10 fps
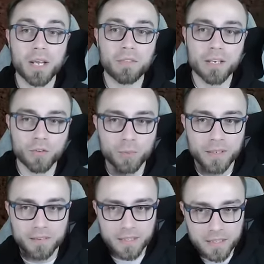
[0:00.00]
I think it's
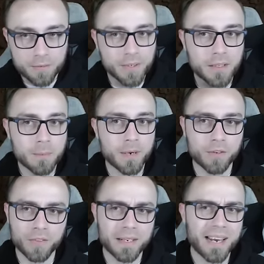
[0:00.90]
doing significantly
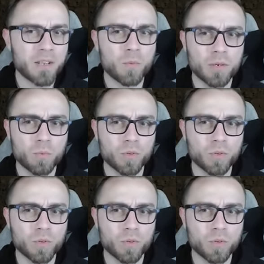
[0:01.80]
better than anyone